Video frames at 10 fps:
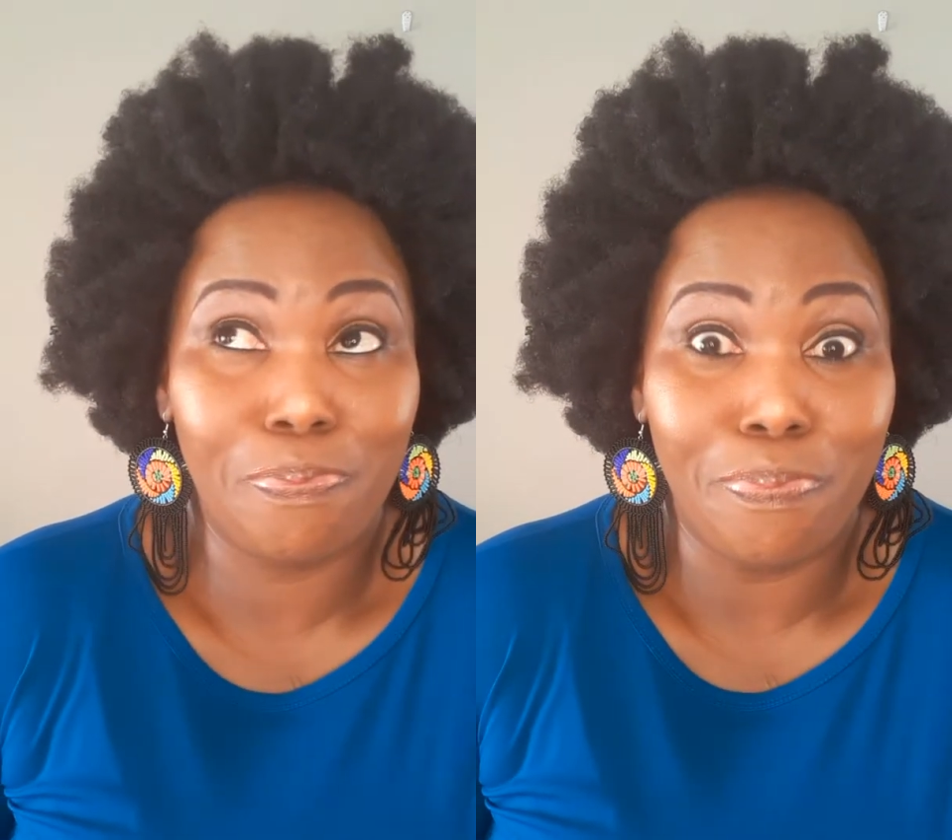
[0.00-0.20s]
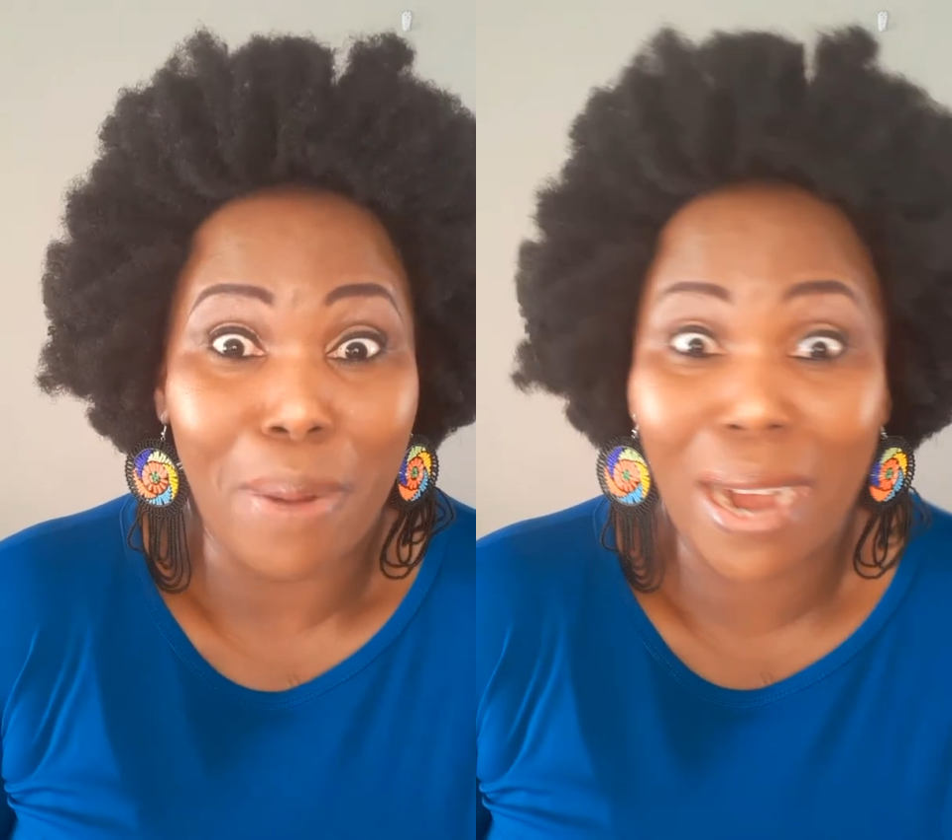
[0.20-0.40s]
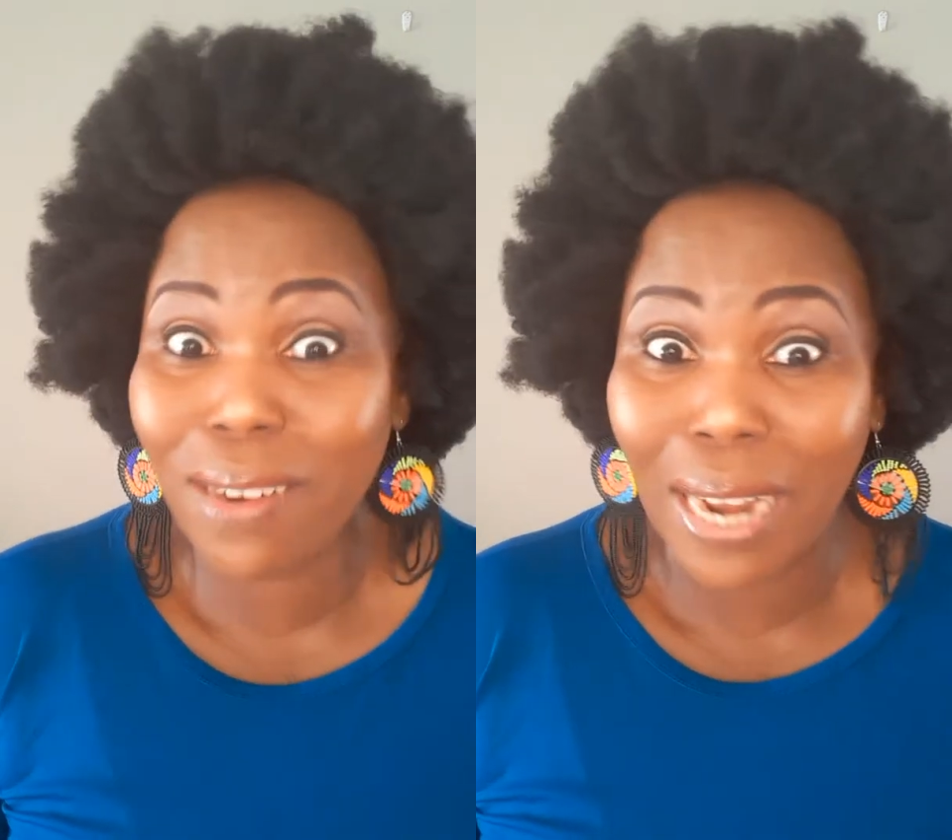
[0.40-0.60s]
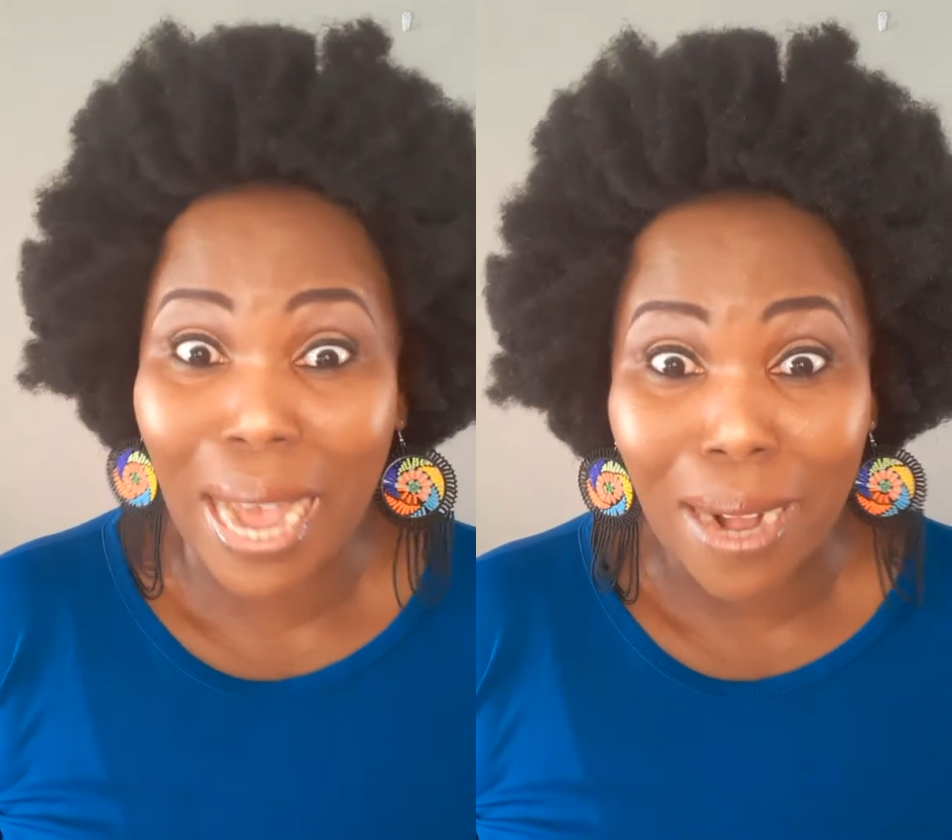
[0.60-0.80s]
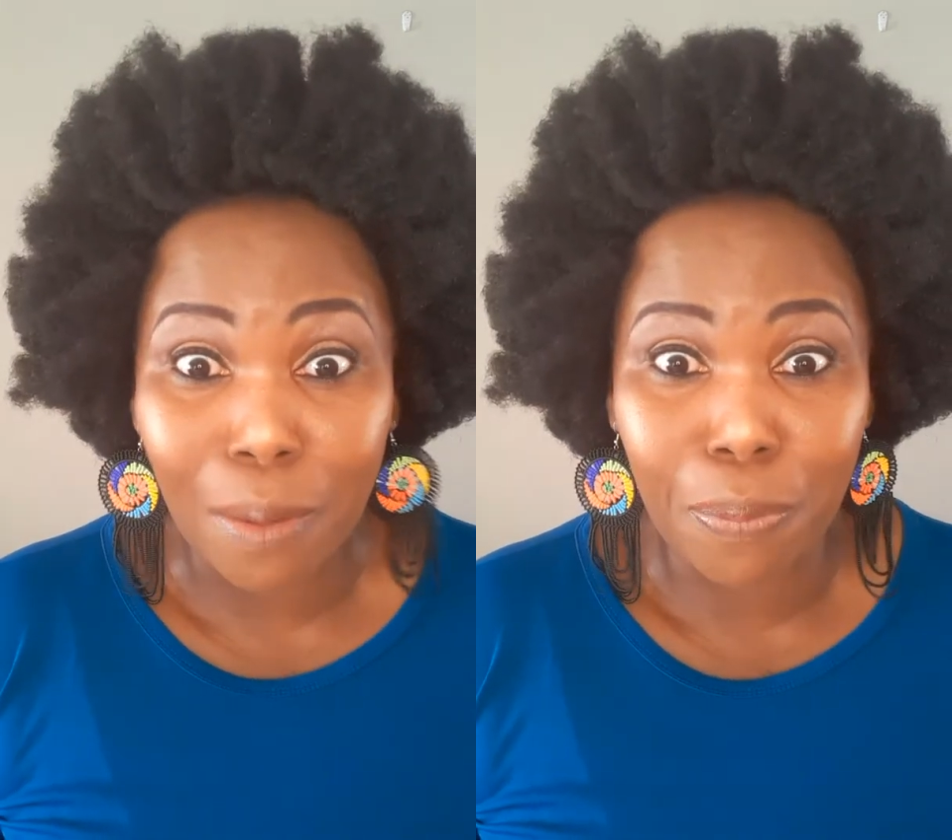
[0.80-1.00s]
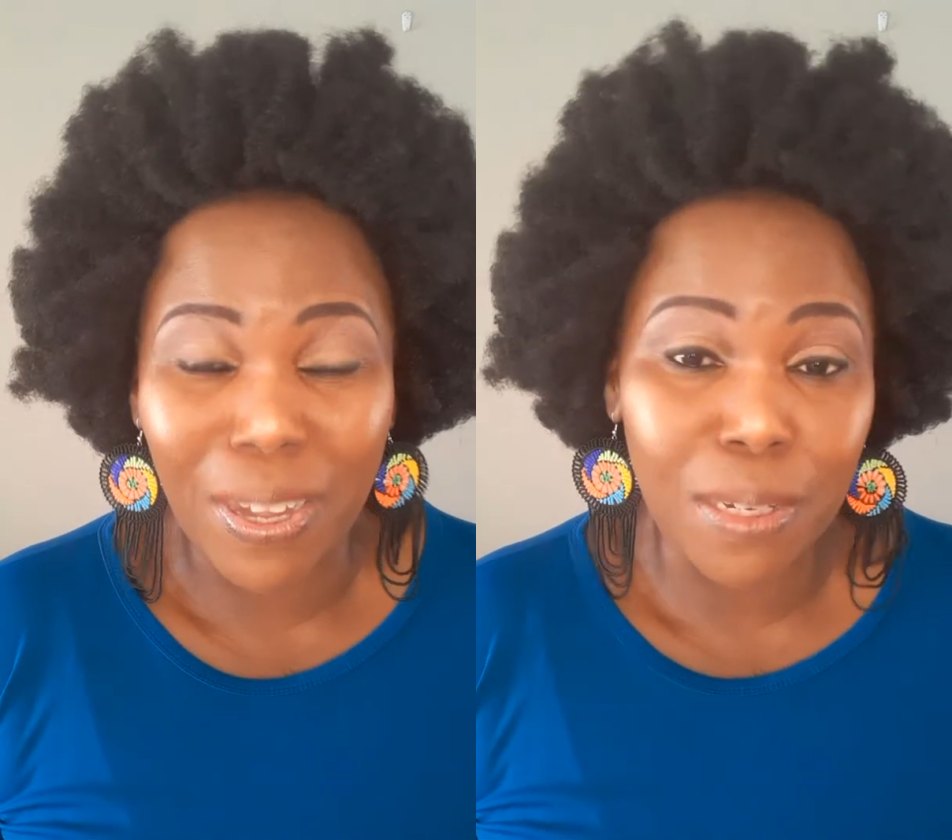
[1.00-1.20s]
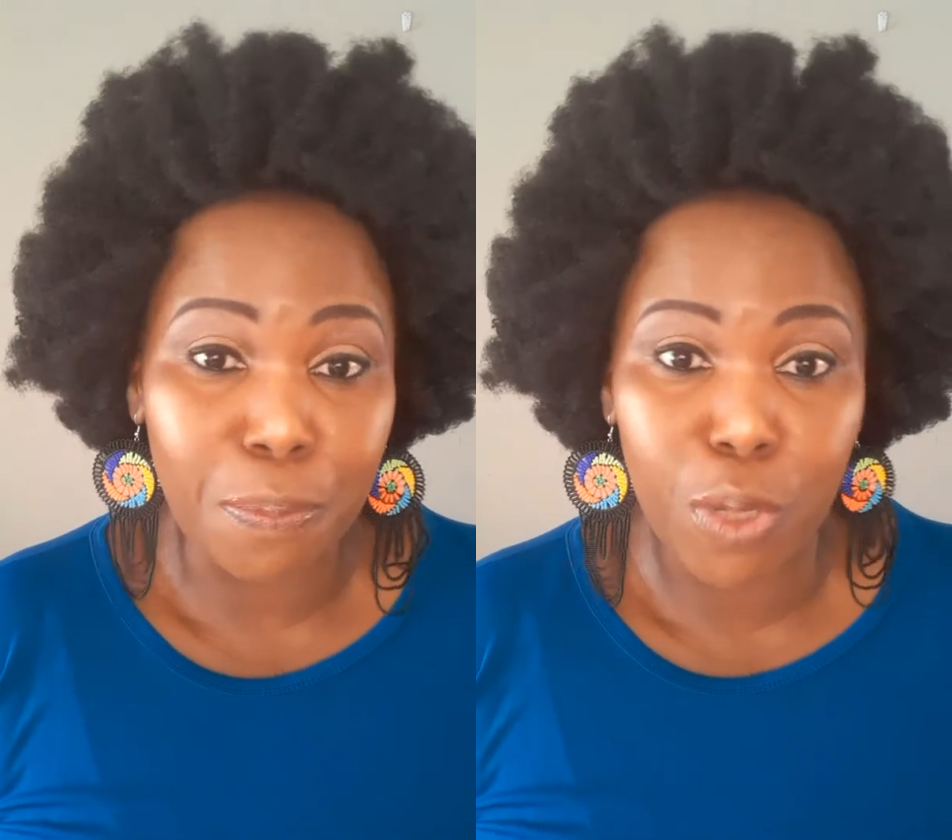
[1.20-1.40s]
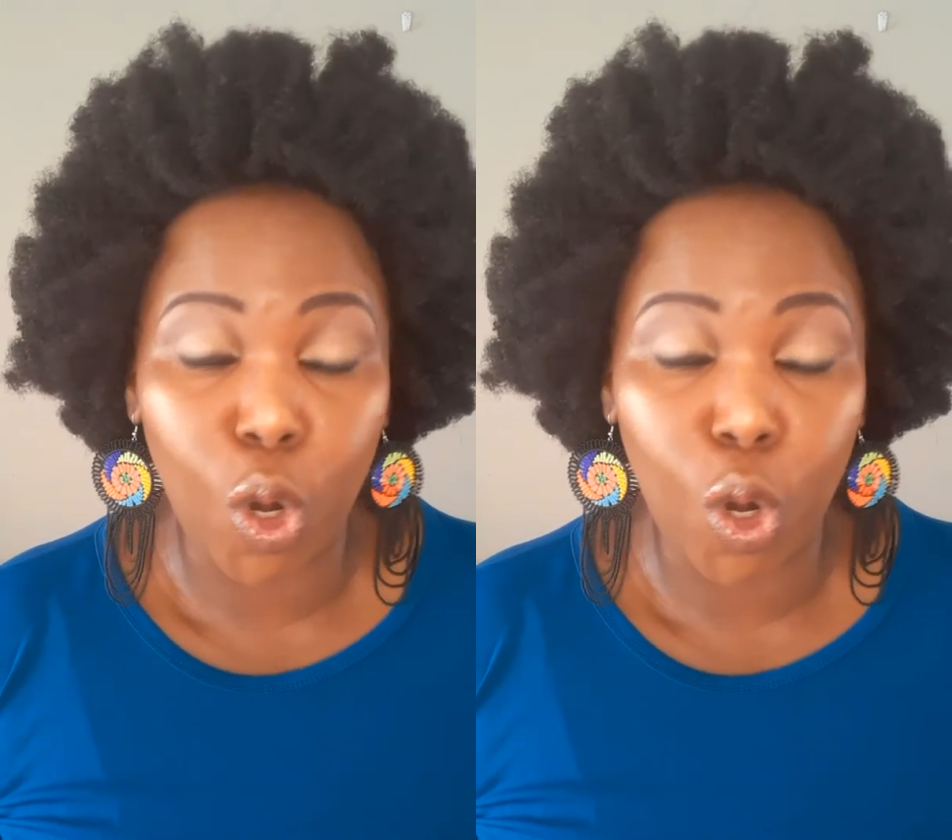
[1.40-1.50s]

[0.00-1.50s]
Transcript: buckle up and be